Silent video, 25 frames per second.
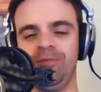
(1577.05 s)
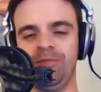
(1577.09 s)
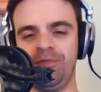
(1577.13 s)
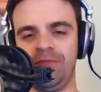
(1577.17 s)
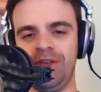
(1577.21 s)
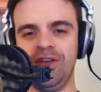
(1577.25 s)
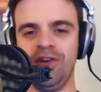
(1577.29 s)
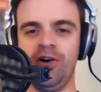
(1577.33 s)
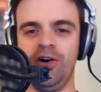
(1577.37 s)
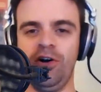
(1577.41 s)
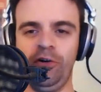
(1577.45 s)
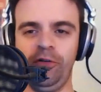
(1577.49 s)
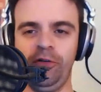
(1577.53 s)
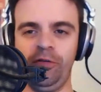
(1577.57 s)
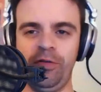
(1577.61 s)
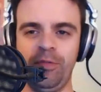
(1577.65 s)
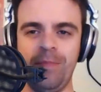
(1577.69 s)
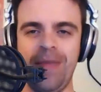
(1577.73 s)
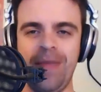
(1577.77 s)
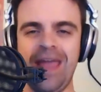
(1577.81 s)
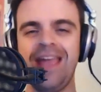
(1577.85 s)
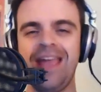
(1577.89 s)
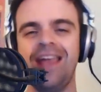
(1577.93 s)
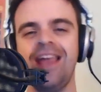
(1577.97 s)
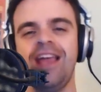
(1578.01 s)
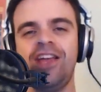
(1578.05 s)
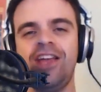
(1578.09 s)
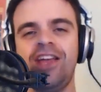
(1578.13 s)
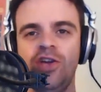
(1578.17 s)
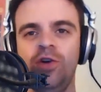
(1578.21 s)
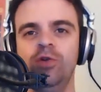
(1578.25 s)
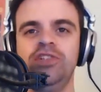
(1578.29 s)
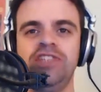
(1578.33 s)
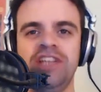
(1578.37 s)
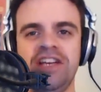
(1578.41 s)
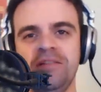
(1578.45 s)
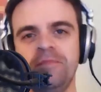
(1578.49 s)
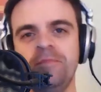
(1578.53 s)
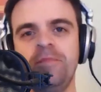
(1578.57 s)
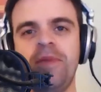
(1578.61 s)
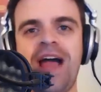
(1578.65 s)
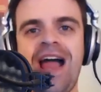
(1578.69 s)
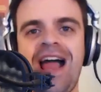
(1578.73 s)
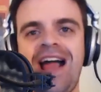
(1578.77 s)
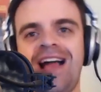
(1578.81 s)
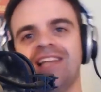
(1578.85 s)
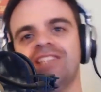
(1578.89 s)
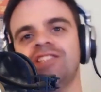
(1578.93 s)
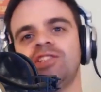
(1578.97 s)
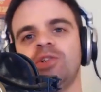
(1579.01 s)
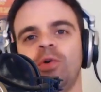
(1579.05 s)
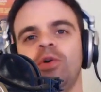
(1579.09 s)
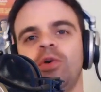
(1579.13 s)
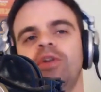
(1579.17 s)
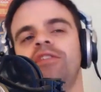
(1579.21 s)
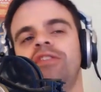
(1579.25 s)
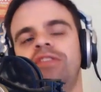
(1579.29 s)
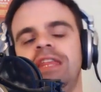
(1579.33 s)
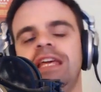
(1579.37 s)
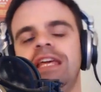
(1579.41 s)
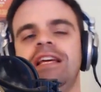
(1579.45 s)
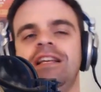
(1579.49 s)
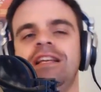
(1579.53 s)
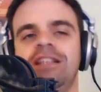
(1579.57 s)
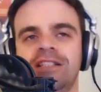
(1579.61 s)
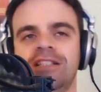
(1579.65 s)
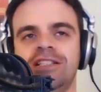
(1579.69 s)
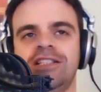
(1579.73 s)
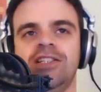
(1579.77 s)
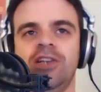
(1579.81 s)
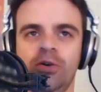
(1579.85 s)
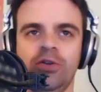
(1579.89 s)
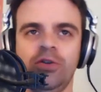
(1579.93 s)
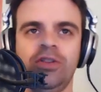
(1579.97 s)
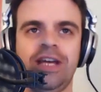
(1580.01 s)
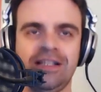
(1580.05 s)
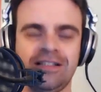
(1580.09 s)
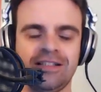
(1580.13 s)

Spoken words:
make a huge impact sort of thing. So